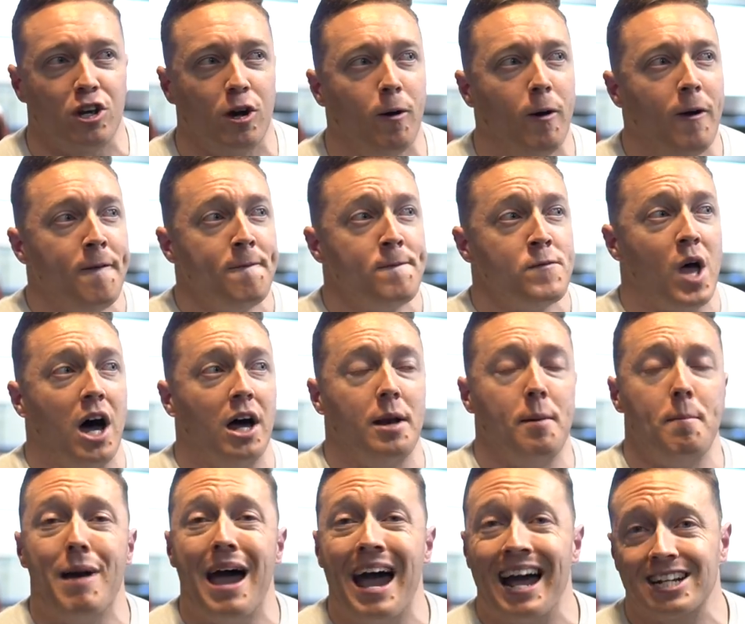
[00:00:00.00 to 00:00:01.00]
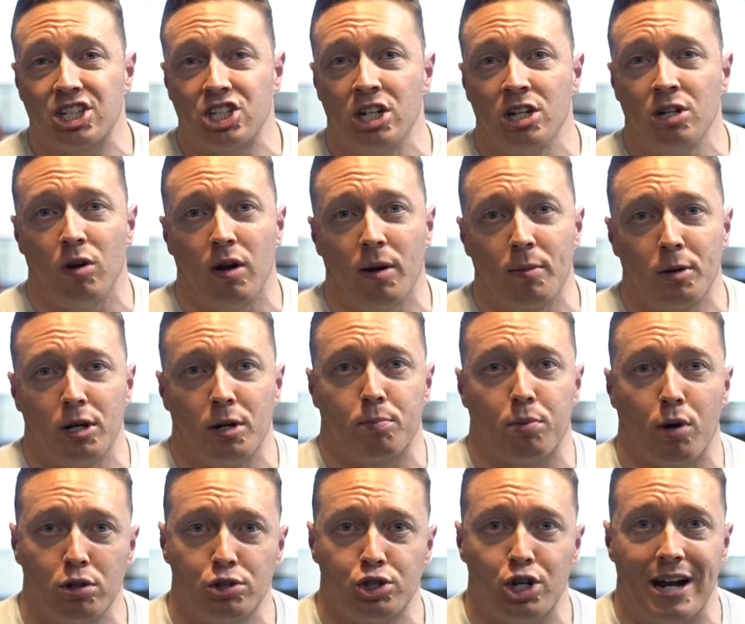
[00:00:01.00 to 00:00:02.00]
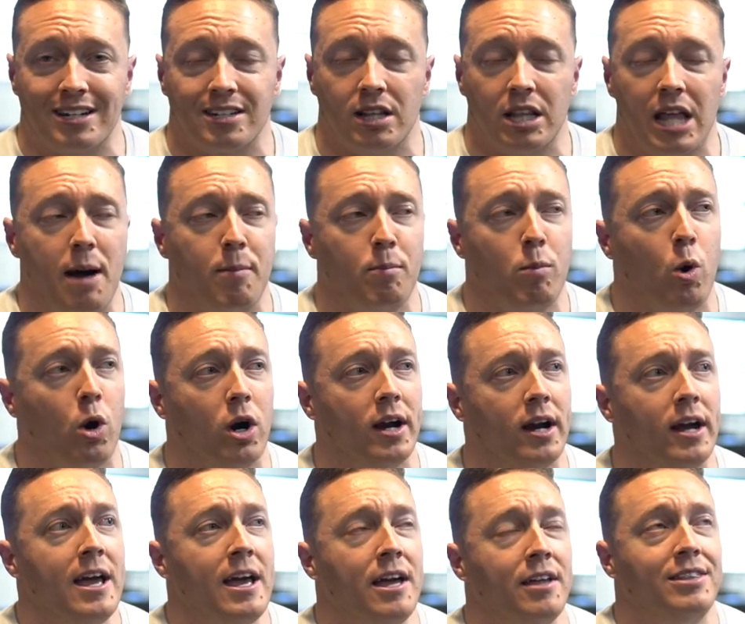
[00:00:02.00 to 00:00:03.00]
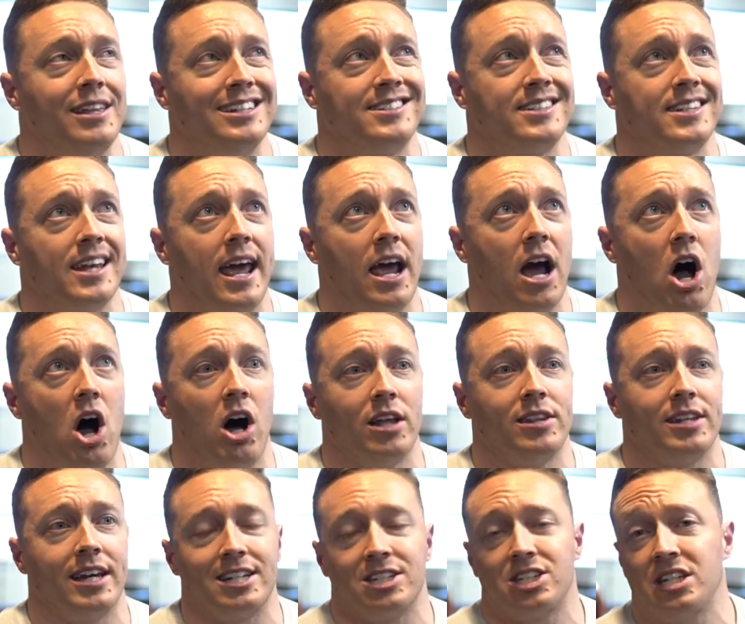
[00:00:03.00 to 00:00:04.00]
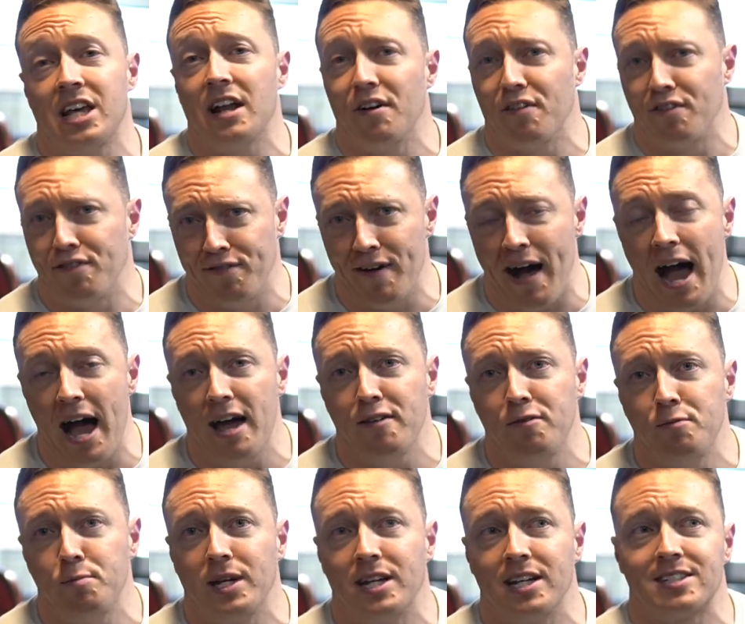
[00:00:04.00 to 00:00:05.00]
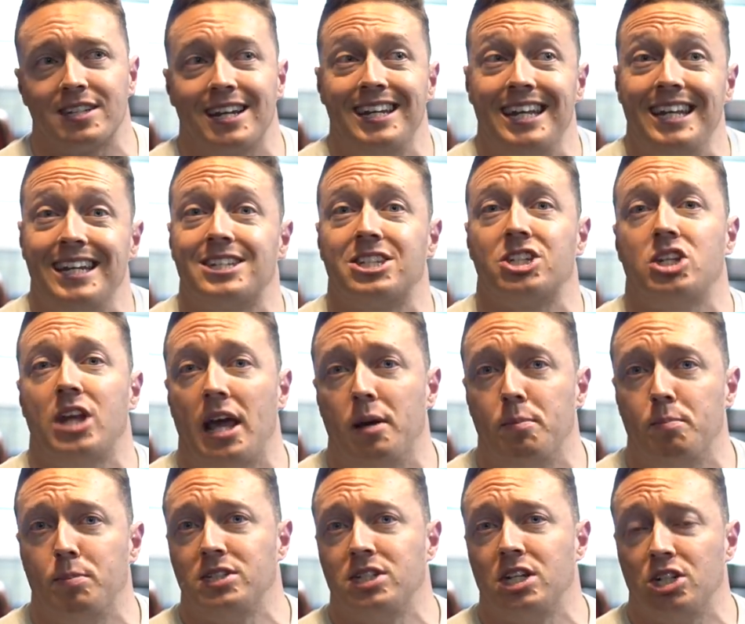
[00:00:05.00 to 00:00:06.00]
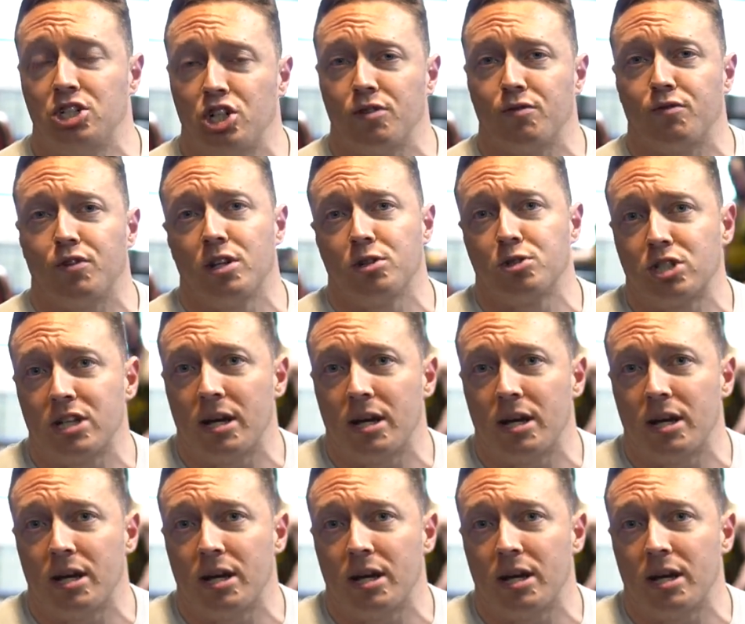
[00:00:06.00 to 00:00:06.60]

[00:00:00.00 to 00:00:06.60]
So on a max single, I'm gonna protract a lot more than say on like a set of five because I need to stay in position for those